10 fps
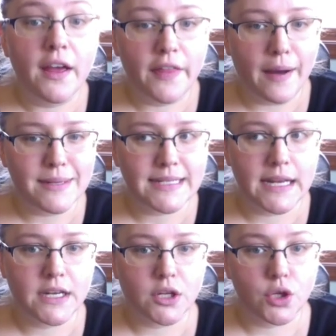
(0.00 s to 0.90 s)
That was the end
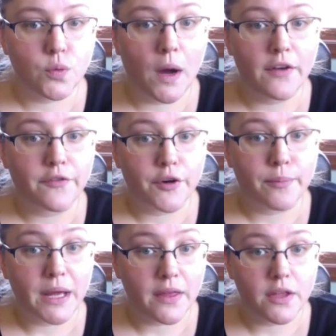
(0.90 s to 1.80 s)
of clue 1 for
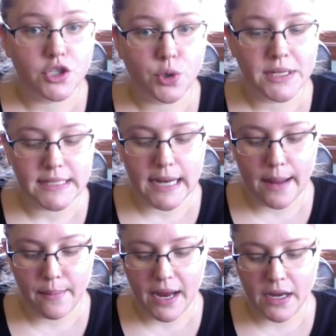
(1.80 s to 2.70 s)
me, the choice that I
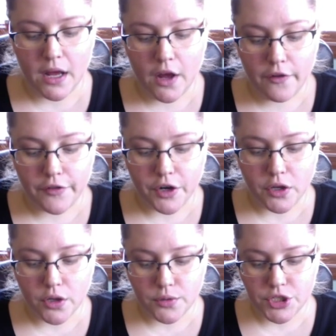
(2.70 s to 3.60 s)
made. For
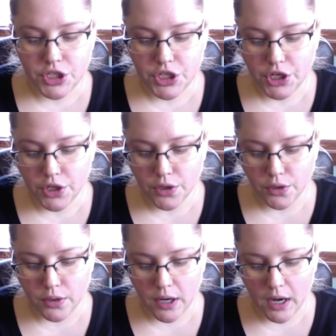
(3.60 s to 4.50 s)
clue
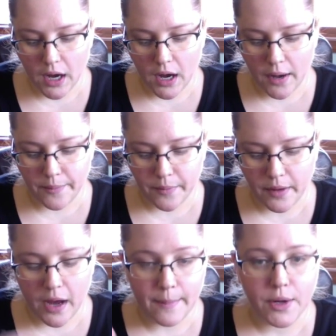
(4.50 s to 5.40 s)
2, I'm
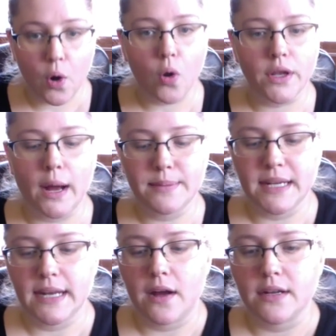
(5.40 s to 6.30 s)
going to hold it
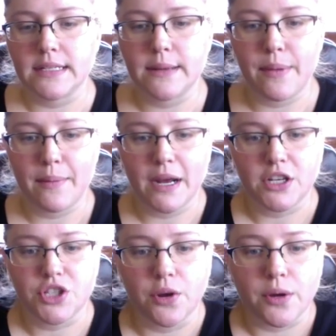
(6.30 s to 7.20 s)
upside down because then maybe I can
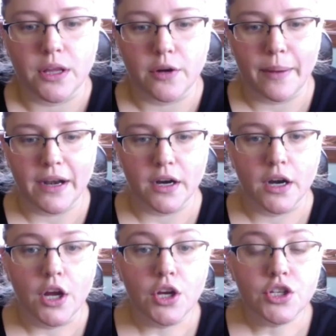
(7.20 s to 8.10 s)
show you a little better.
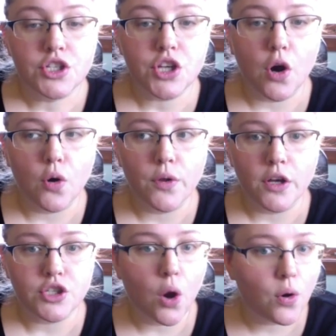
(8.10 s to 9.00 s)
So a
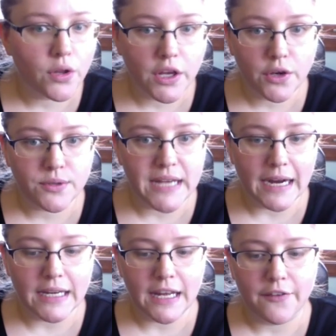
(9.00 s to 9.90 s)
totally new
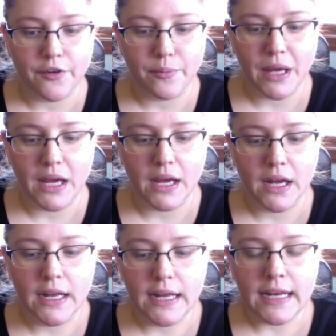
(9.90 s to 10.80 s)
technique for me
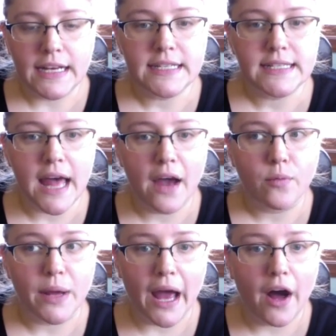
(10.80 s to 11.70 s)
is that
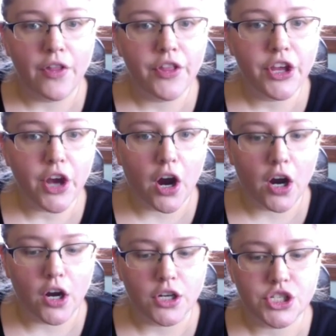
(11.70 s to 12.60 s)
we held the
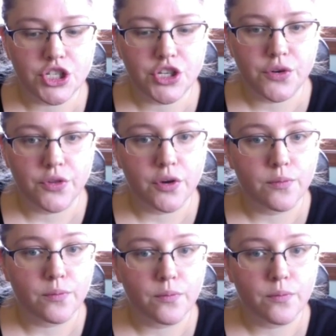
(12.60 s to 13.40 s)
yarn to the,